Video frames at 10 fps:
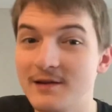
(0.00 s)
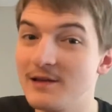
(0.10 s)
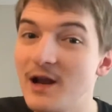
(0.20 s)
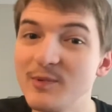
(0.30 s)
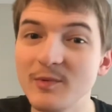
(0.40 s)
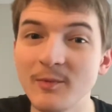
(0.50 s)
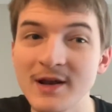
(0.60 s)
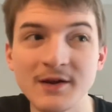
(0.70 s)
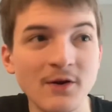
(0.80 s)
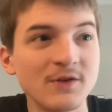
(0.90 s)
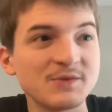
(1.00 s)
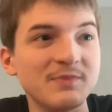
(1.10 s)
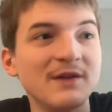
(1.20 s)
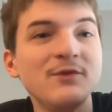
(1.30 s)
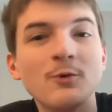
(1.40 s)
a lot of people may not know this,
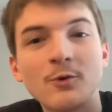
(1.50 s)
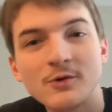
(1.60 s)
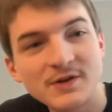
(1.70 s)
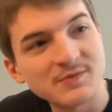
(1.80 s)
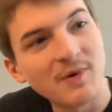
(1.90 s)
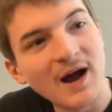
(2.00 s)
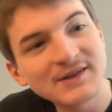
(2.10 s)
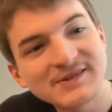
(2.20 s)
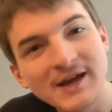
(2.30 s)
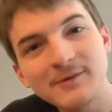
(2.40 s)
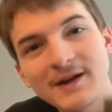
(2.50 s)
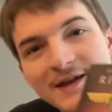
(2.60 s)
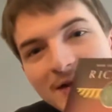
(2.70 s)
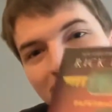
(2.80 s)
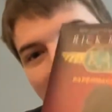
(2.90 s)
but if you order this box set right
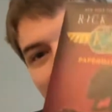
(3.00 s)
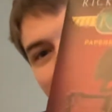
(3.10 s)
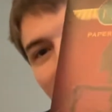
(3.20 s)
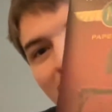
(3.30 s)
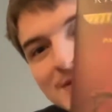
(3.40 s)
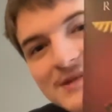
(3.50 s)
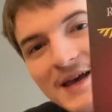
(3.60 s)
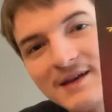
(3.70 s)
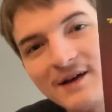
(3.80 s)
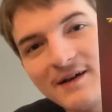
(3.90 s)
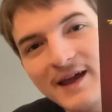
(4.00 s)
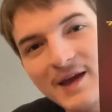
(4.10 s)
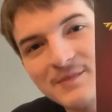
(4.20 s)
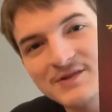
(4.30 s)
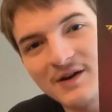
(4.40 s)
here, this box set on
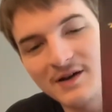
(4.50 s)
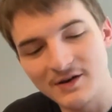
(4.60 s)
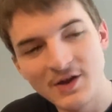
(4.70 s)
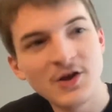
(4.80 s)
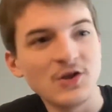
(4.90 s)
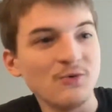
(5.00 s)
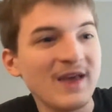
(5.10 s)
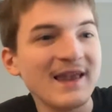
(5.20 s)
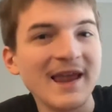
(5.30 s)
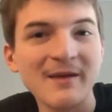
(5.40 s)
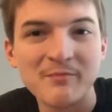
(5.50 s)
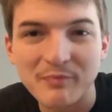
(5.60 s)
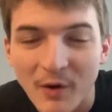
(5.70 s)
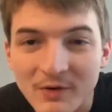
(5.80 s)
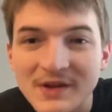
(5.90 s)
Amazon, you get a
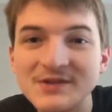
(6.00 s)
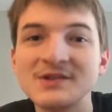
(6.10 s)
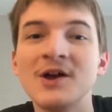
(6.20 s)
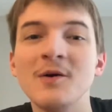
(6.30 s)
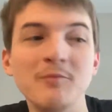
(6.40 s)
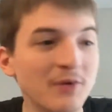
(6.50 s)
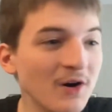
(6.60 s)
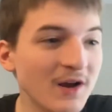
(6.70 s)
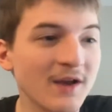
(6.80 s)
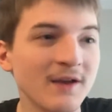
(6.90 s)
bonus book